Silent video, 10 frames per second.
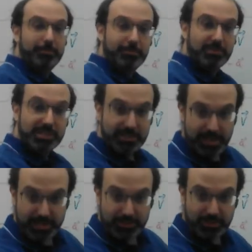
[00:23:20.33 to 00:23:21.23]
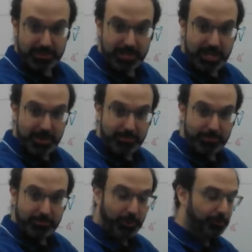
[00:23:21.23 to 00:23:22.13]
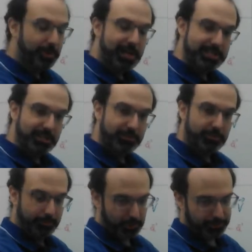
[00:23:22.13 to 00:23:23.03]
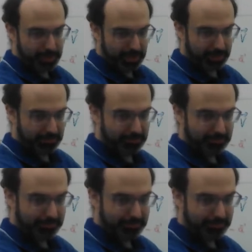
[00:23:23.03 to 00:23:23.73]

The signs are the same, both positive, both negative.